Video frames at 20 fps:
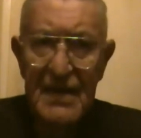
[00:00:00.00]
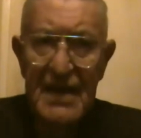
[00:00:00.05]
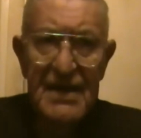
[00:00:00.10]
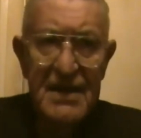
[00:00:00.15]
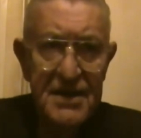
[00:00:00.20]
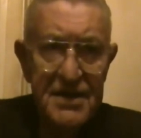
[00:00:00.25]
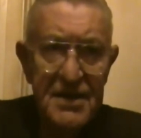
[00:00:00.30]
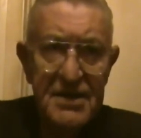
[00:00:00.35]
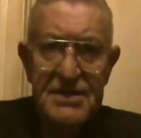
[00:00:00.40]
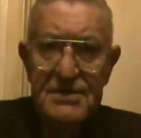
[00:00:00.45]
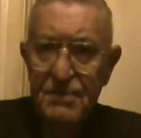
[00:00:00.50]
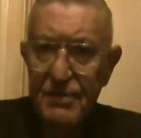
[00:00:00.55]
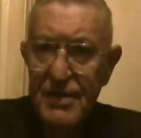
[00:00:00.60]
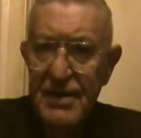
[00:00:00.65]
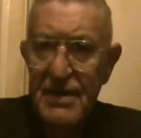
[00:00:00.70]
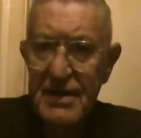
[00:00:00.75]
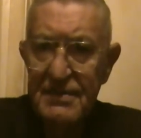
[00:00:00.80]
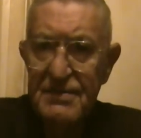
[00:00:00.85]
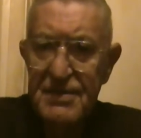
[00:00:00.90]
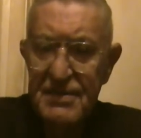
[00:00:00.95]
It does
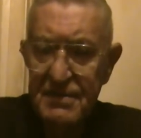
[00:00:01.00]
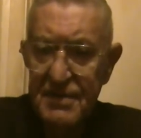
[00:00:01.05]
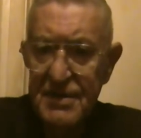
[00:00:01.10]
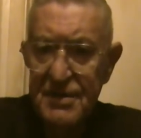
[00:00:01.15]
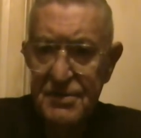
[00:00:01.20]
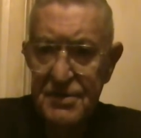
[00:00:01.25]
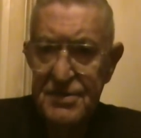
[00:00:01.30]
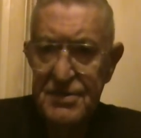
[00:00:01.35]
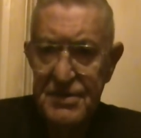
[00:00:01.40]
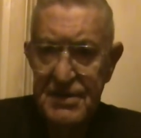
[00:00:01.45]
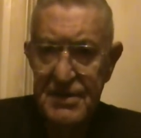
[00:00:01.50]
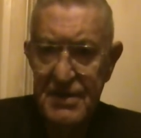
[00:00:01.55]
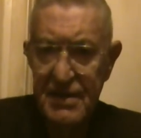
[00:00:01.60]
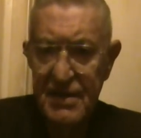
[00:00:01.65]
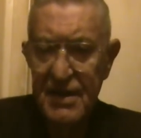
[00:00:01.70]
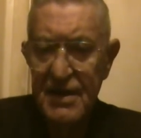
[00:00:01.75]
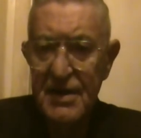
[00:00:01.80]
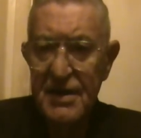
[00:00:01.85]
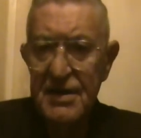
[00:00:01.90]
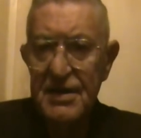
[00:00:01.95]
bring up some interesting
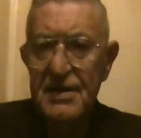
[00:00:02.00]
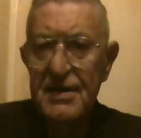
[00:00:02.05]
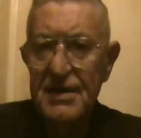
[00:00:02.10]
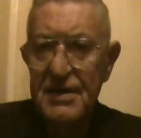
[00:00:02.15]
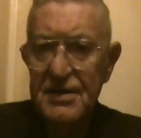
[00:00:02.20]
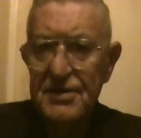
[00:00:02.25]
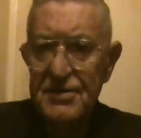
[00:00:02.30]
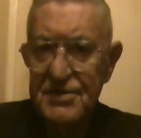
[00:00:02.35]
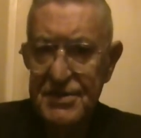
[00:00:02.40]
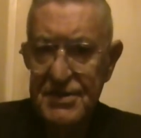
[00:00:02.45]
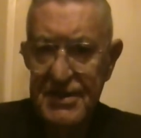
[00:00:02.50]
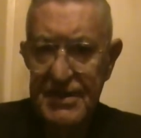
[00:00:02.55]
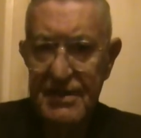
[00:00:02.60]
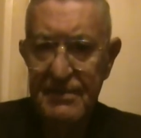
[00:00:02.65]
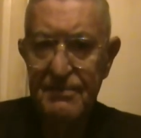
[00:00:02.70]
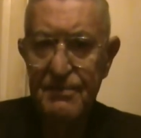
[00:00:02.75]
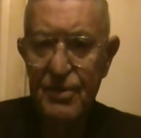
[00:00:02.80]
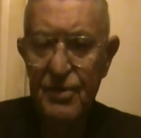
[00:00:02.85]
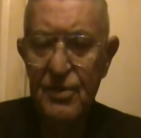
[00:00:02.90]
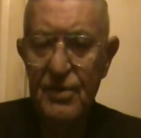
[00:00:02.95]

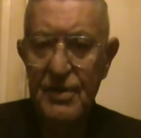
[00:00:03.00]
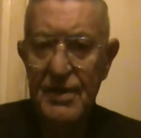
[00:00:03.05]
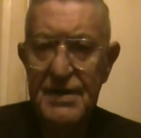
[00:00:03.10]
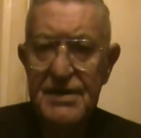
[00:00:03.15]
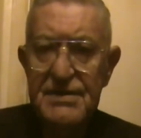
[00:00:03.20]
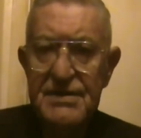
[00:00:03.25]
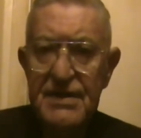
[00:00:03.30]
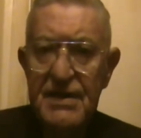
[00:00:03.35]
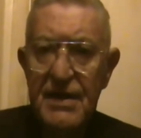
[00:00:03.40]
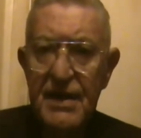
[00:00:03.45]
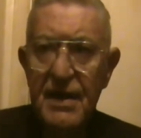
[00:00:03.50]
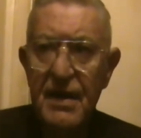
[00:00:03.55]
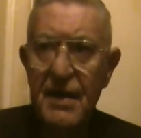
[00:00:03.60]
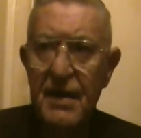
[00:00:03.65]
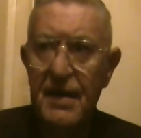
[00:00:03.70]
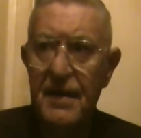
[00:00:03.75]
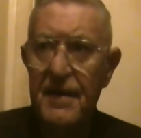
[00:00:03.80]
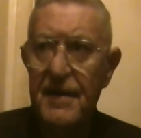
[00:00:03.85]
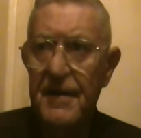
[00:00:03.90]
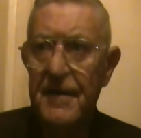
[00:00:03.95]
points.
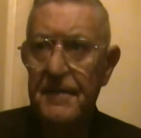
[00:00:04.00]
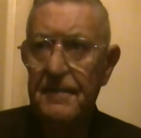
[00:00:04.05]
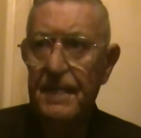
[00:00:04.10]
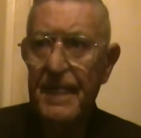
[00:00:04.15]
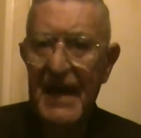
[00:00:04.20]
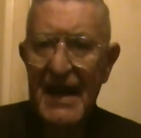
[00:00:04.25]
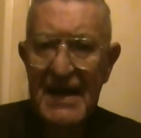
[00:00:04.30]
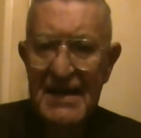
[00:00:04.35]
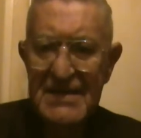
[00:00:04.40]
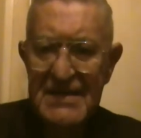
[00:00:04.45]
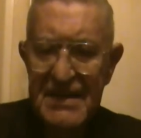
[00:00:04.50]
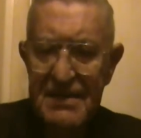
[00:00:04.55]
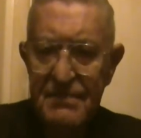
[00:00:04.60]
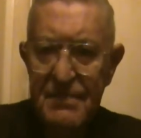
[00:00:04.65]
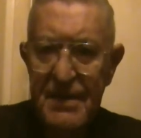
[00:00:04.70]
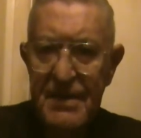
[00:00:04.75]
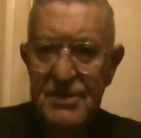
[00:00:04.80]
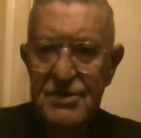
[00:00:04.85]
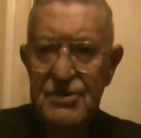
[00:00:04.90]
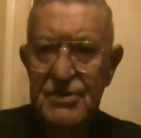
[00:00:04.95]
As I
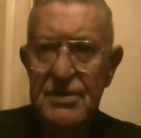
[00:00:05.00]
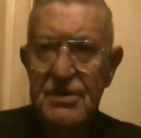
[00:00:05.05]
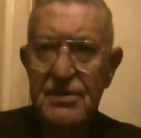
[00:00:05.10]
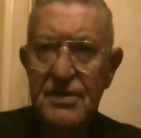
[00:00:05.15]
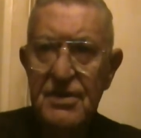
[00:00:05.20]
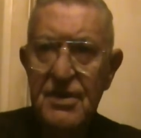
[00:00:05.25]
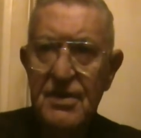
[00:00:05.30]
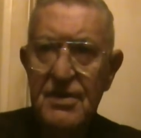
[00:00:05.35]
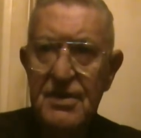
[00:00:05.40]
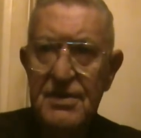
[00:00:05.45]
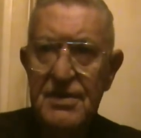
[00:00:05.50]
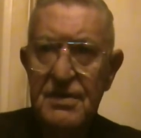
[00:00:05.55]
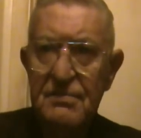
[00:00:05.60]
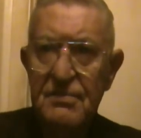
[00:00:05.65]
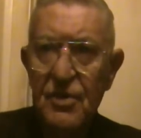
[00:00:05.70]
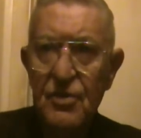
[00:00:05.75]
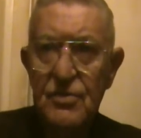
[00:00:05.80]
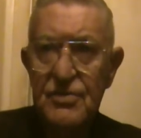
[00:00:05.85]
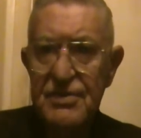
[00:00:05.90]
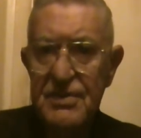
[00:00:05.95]
mentioned,
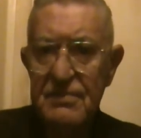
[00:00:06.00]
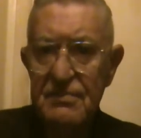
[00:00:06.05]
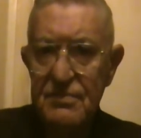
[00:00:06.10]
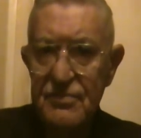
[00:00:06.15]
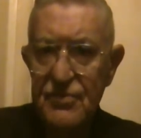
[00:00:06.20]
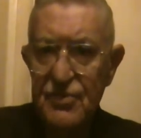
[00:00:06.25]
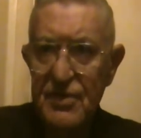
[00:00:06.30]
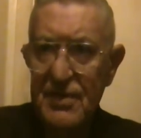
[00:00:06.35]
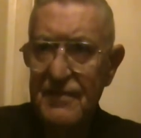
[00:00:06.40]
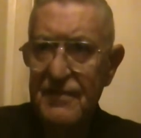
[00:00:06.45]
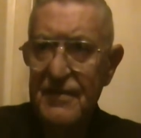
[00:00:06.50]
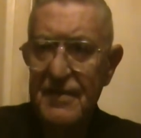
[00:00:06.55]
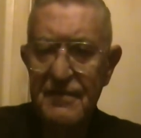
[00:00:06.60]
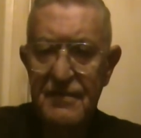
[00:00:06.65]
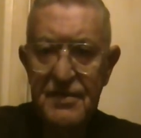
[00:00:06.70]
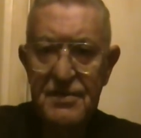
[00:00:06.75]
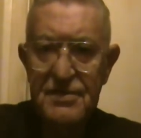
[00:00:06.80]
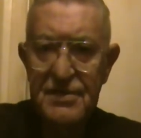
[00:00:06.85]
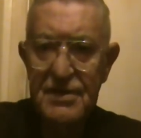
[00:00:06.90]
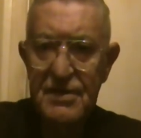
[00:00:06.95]
some 25
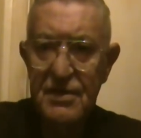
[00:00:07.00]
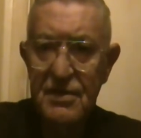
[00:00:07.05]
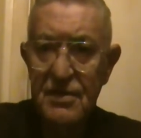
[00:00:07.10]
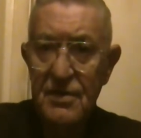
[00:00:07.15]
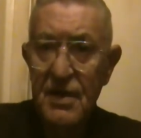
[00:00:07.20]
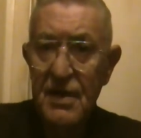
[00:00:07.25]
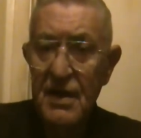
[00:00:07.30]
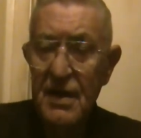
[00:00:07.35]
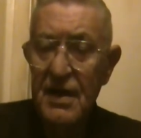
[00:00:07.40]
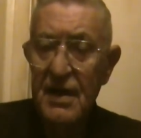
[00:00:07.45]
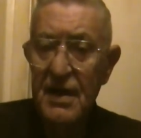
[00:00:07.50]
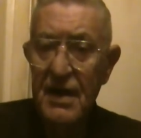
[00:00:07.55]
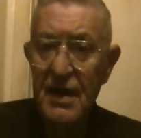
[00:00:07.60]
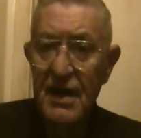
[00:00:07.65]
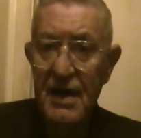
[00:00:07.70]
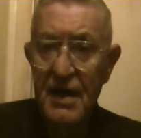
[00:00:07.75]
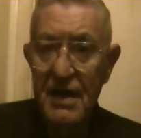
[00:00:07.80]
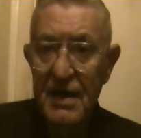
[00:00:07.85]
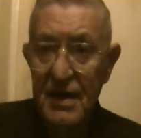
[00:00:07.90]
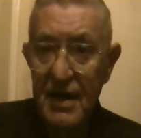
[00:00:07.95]
years ago,
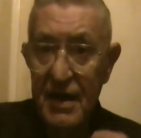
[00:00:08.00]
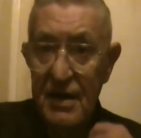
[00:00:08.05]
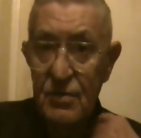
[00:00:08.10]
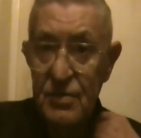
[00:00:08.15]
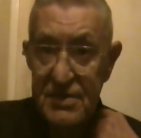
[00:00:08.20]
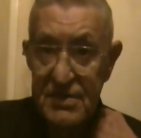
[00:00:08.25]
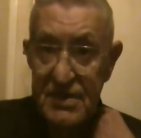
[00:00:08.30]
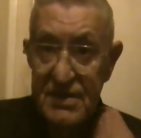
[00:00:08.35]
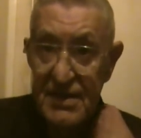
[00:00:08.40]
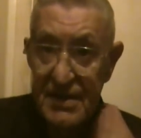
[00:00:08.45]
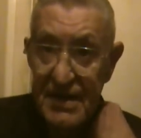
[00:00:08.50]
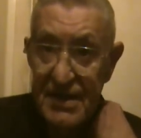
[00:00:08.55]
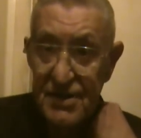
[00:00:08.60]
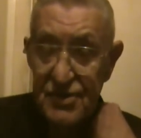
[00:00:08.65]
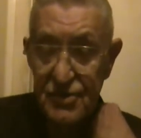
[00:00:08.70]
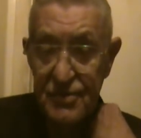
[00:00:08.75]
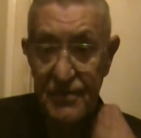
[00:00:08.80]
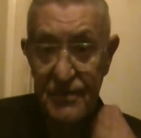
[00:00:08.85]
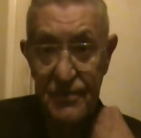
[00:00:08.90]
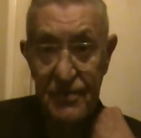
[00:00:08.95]
I was a
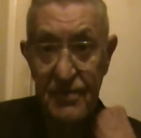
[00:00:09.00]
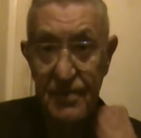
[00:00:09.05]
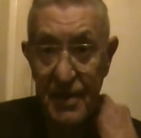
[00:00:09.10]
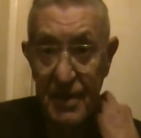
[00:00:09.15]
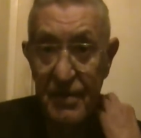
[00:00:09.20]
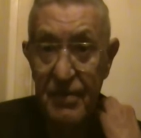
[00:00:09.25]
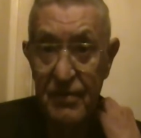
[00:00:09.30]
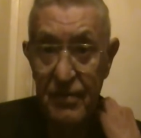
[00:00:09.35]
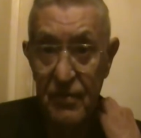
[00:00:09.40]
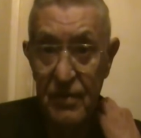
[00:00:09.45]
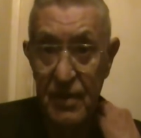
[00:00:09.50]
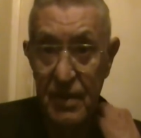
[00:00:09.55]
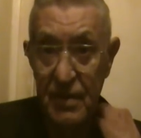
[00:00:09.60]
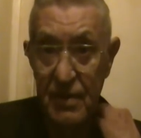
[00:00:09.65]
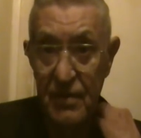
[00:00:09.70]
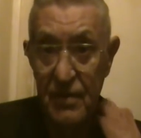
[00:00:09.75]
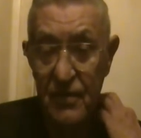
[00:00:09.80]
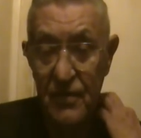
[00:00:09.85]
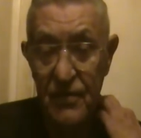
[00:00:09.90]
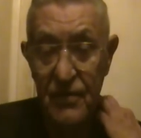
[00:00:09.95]
teacher for about 3
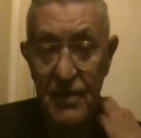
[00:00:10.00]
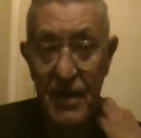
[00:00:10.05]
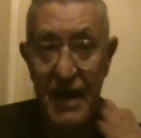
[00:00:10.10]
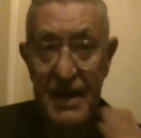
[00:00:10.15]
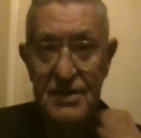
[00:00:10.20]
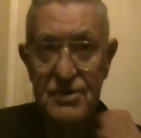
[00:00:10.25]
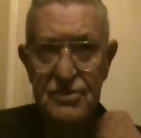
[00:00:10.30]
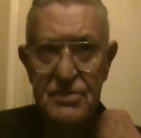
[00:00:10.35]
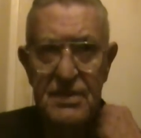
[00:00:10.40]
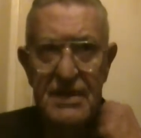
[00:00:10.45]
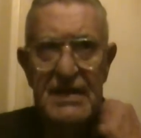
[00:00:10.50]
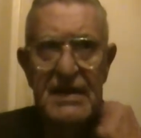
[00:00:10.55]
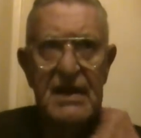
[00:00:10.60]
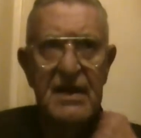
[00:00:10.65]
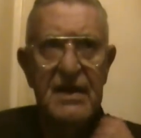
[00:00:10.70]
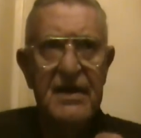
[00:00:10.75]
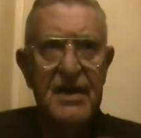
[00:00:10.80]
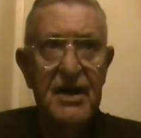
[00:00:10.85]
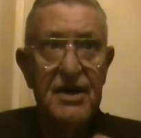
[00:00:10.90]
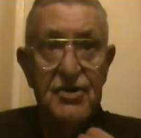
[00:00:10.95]
years, actually
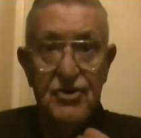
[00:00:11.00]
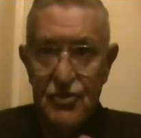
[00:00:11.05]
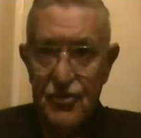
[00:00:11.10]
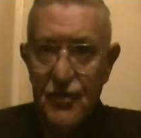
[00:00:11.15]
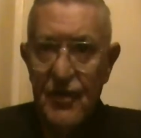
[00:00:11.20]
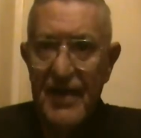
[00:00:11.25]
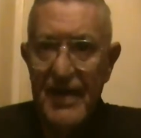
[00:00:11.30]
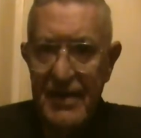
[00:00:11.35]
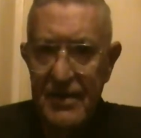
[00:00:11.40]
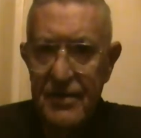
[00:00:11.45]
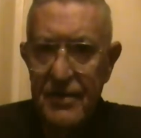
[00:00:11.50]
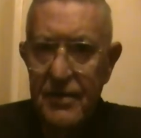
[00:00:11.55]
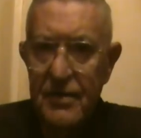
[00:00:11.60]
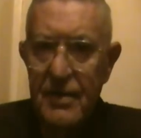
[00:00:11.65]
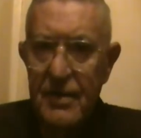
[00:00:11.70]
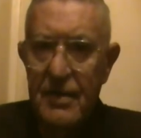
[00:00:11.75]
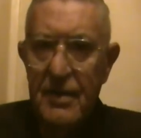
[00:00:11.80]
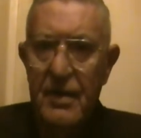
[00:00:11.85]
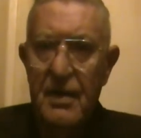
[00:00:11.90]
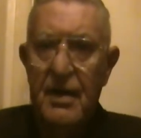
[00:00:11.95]
a trainer.
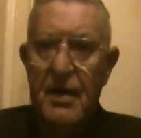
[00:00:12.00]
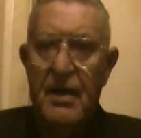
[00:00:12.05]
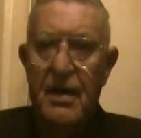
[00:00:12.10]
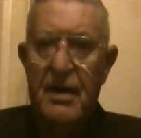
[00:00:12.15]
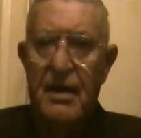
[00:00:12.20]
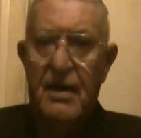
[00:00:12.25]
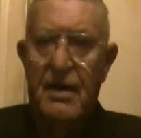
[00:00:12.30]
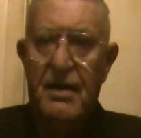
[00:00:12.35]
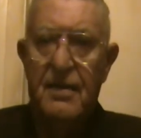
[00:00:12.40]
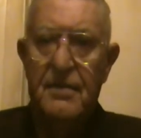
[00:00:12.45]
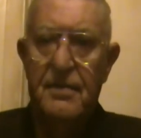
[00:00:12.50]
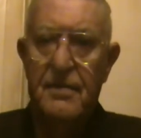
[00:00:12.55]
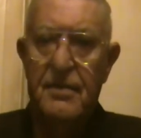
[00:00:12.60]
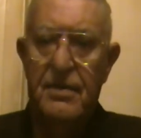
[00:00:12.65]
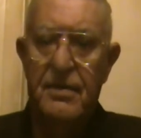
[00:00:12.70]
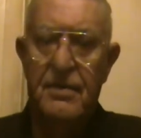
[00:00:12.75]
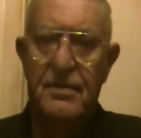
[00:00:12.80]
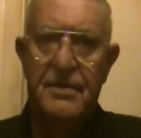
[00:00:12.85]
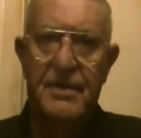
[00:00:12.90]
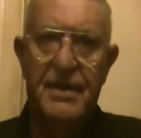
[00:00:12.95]

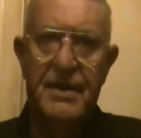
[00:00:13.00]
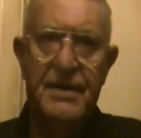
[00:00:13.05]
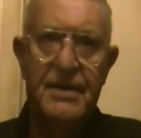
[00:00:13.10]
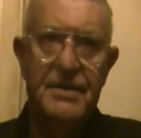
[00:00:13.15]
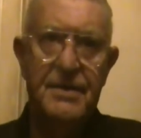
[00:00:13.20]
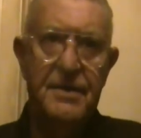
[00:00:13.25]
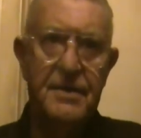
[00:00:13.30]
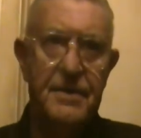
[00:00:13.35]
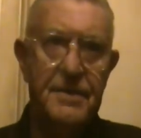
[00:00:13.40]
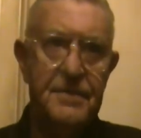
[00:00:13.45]
And